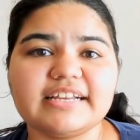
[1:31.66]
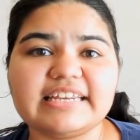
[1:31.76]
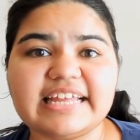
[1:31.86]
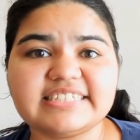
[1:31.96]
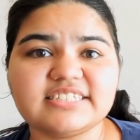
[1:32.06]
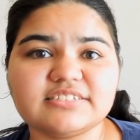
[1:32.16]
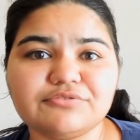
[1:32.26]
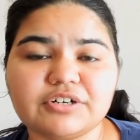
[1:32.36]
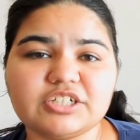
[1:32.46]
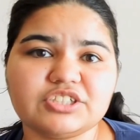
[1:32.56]
Let's
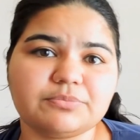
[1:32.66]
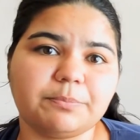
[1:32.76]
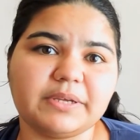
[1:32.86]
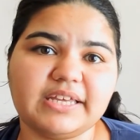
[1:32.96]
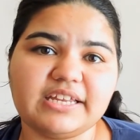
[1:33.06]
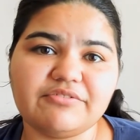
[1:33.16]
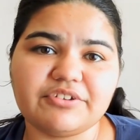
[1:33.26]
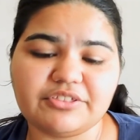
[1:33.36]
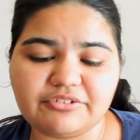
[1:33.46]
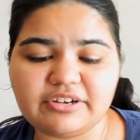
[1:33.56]
first begin
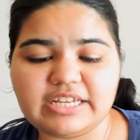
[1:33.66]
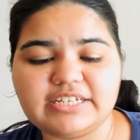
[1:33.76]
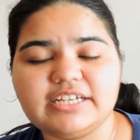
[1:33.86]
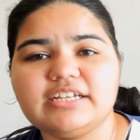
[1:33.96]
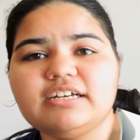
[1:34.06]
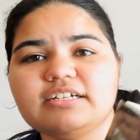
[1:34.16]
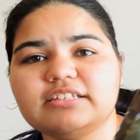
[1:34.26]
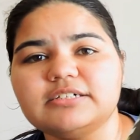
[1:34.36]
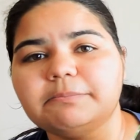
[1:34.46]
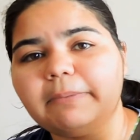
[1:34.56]
with reading
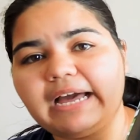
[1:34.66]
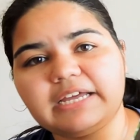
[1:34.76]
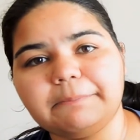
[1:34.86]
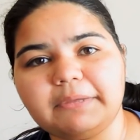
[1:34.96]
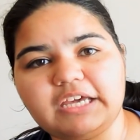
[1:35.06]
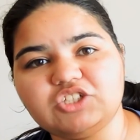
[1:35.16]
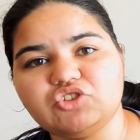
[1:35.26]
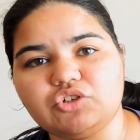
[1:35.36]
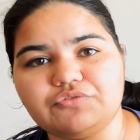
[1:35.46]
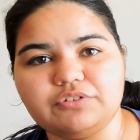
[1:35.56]
the back
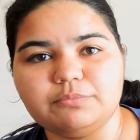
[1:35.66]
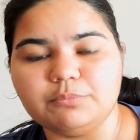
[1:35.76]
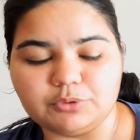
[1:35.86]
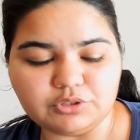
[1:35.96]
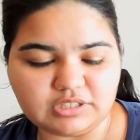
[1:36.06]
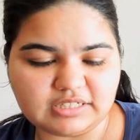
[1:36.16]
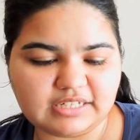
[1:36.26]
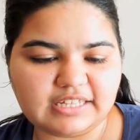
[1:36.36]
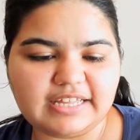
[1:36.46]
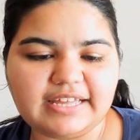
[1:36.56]
page of the book.
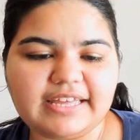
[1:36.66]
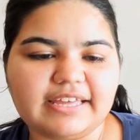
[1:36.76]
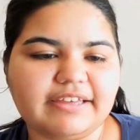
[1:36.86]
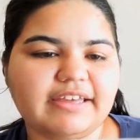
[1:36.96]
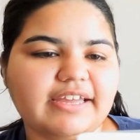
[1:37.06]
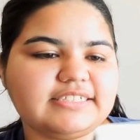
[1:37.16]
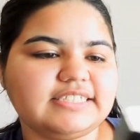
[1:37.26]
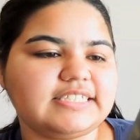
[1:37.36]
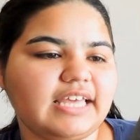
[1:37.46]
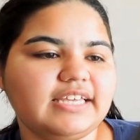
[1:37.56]
It
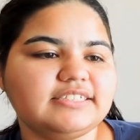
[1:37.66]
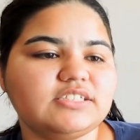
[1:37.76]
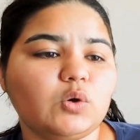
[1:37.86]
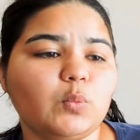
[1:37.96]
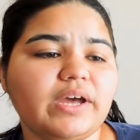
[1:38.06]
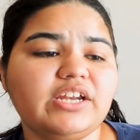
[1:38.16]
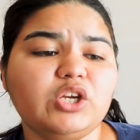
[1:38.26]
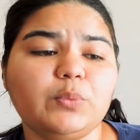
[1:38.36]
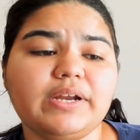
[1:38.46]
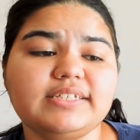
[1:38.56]
says,
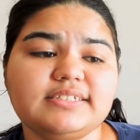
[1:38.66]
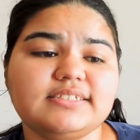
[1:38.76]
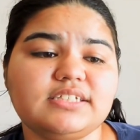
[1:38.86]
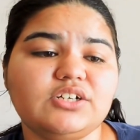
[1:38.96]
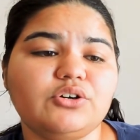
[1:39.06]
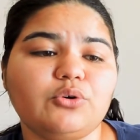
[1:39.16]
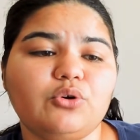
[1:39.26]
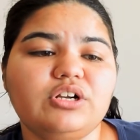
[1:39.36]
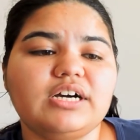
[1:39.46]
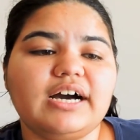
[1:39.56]
when
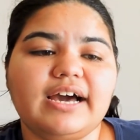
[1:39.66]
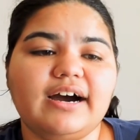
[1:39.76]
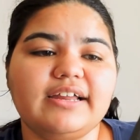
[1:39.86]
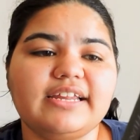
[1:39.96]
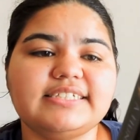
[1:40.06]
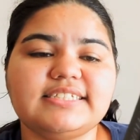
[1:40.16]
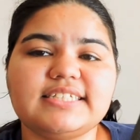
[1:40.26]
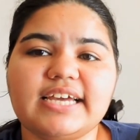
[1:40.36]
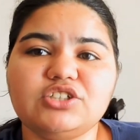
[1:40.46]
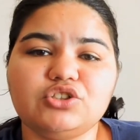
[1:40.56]
26-year-old Ayan is
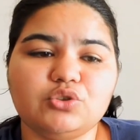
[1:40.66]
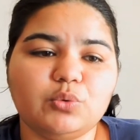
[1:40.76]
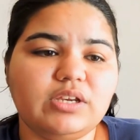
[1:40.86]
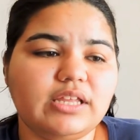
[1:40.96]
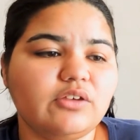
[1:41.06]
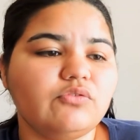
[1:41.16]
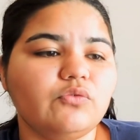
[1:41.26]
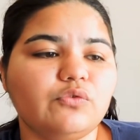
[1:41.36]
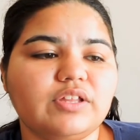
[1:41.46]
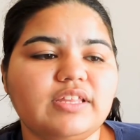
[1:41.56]
sent to live
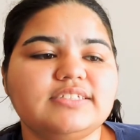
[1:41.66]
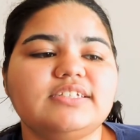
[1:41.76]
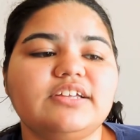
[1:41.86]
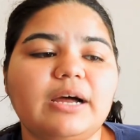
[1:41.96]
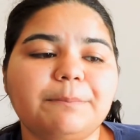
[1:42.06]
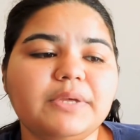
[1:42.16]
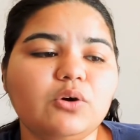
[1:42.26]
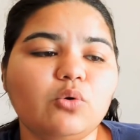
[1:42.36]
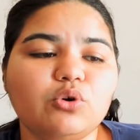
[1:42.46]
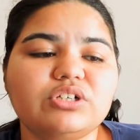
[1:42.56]
with his
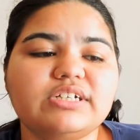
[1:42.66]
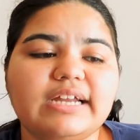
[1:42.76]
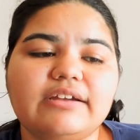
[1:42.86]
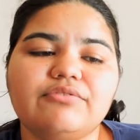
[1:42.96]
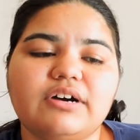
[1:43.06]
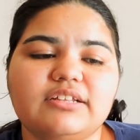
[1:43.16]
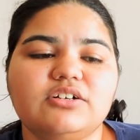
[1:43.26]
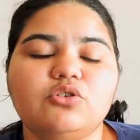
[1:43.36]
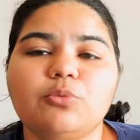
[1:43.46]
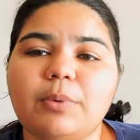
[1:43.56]
grumpy old
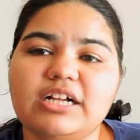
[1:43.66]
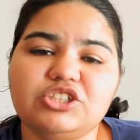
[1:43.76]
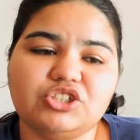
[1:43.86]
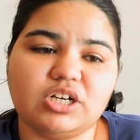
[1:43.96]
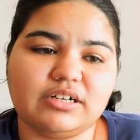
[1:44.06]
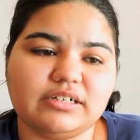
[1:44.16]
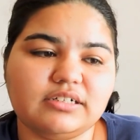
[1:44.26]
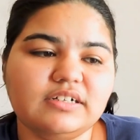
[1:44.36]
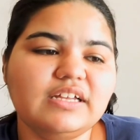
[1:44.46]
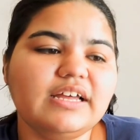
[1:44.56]
grandfather Gopal
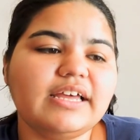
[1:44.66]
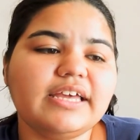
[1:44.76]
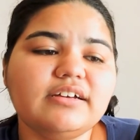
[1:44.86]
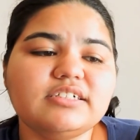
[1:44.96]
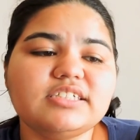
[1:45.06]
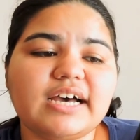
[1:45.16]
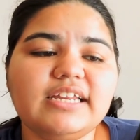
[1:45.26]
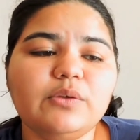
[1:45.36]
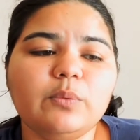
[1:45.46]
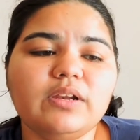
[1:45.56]
Shankar in a
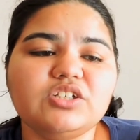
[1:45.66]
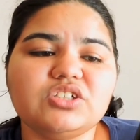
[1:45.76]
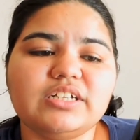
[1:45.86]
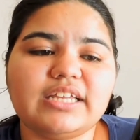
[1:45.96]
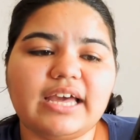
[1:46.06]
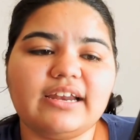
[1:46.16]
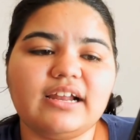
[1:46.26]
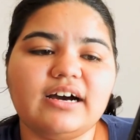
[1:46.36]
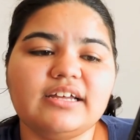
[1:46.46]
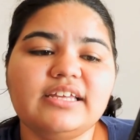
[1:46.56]
tiny village in
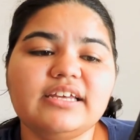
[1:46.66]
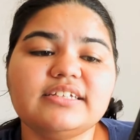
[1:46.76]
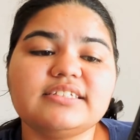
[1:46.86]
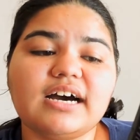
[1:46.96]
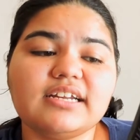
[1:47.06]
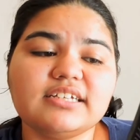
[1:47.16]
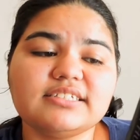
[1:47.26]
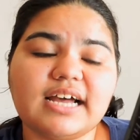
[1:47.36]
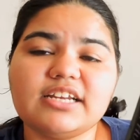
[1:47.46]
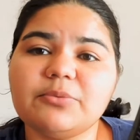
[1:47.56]
Kerala, he is
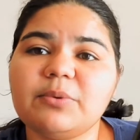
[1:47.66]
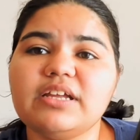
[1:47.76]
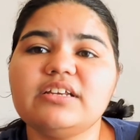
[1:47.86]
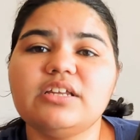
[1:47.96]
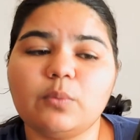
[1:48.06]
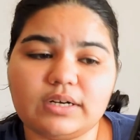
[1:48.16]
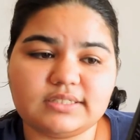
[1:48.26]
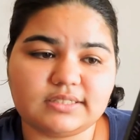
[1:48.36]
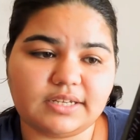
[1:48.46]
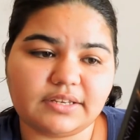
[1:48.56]
understandably
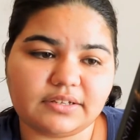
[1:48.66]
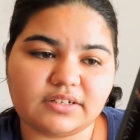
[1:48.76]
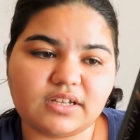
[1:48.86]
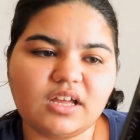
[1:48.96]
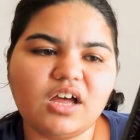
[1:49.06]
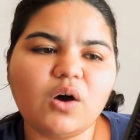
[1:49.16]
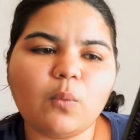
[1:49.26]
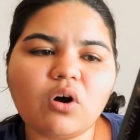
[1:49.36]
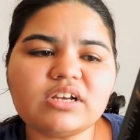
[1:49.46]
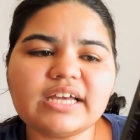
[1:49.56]
devastated.
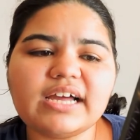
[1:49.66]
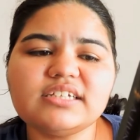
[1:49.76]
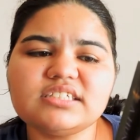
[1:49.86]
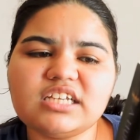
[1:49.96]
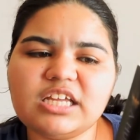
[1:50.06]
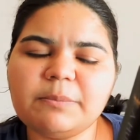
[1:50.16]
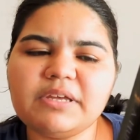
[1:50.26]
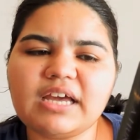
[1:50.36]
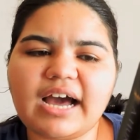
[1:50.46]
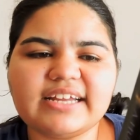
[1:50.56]
What can a
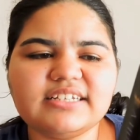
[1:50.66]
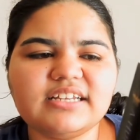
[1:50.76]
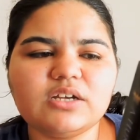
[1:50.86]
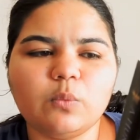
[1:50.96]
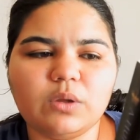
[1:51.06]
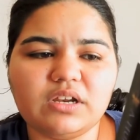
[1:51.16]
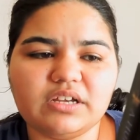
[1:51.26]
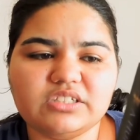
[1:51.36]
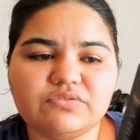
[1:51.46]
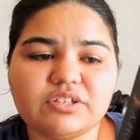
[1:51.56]
sleepy, idyllic
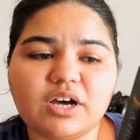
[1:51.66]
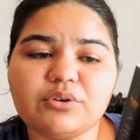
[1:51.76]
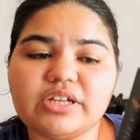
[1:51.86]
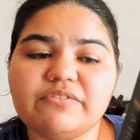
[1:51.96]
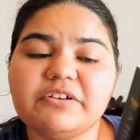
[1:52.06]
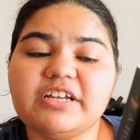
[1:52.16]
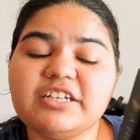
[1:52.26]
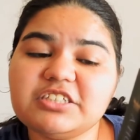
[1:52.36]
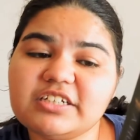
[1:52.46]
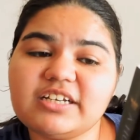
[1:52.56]
village without even
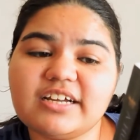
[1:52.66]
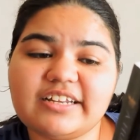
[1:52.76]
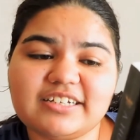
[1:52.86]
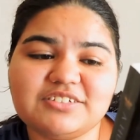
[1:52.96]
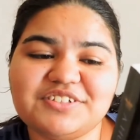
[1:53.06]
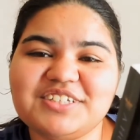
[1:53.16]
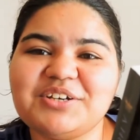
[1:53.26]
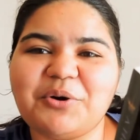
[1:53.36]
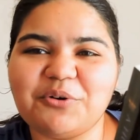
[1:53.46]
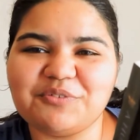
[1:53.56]
internet
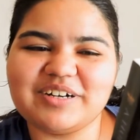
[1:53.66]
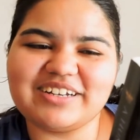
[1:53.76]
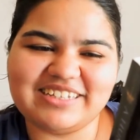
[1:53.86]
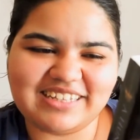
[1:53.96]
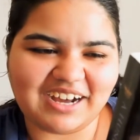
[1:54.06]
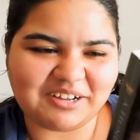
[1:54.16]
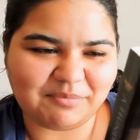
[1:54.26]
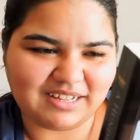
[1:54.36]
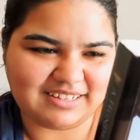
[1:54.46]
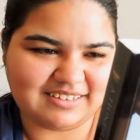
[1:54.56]
connectivity offer a young
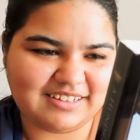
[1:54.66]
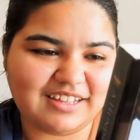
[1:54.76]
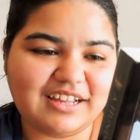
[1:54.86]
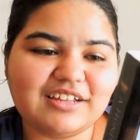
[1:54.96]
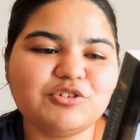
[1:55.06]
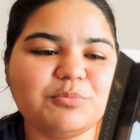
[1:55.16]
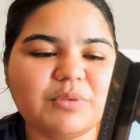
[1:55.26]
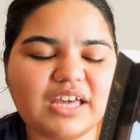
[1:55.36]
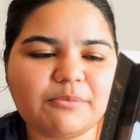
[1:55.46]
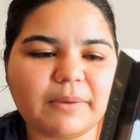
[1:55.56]
man? To
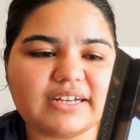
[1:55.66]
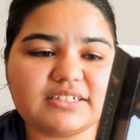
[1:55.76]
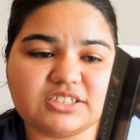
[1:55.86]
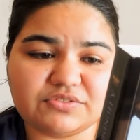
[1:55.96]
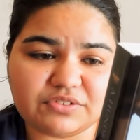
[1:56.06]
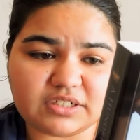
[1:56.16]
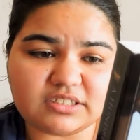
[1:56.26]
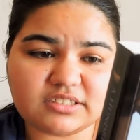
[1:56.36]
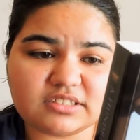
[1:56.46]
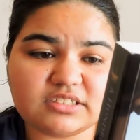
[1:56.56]
make matters
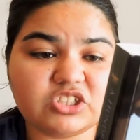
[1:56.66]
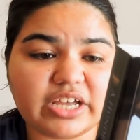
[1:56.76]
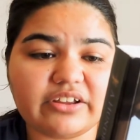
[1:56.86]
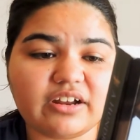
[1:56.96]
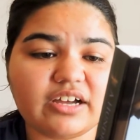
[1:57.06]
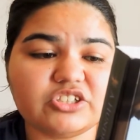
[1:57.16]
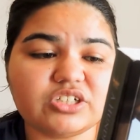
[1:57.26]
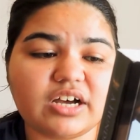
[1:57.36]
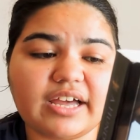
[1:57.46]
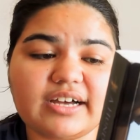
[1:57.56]
worse,
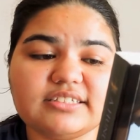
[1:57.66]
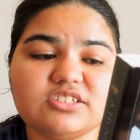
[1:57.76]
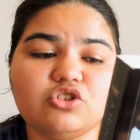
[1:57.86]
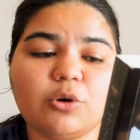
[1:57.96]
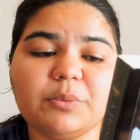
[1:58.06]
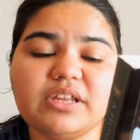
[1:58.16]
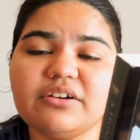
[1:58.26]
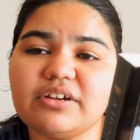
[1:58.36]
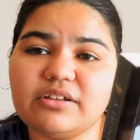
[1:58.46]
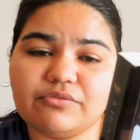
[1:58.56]
Jairaj, Ayan's
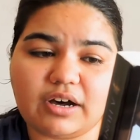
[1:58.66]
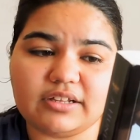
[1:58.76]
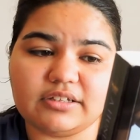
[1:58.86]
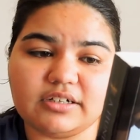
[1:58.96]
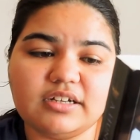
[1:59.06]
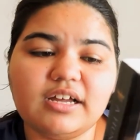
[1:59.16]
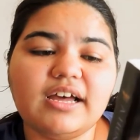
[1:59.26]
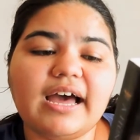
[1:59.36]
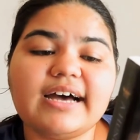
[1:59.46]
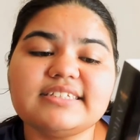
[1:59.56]
domineering father,
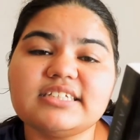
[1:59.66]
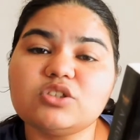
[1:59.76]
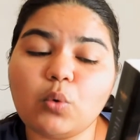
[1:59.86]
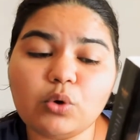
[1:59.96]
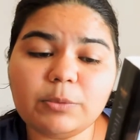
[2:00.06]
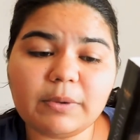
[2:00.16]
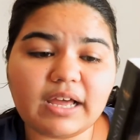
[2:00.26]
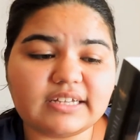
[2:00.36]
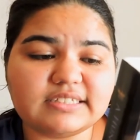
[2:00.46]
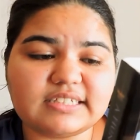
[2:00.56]
has his own
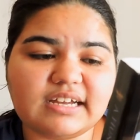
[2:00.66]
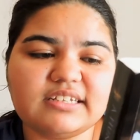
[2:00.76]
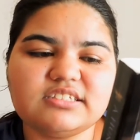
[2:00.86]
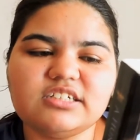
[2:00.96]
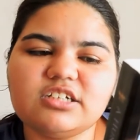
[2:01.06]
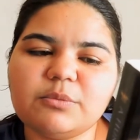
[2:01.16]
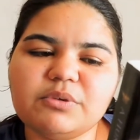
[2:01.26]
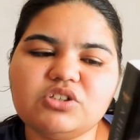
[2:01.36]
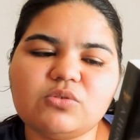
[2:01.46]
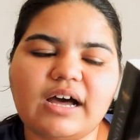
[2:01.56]
plans and is
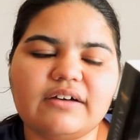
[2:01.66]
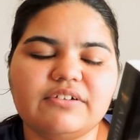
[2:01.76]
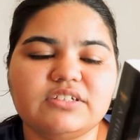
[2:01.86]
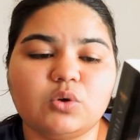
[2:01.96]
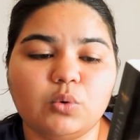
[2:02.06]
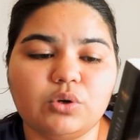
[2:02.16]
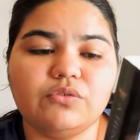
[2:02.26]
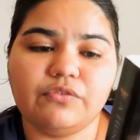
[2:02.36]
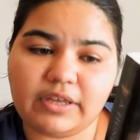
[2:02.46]
determined to have his own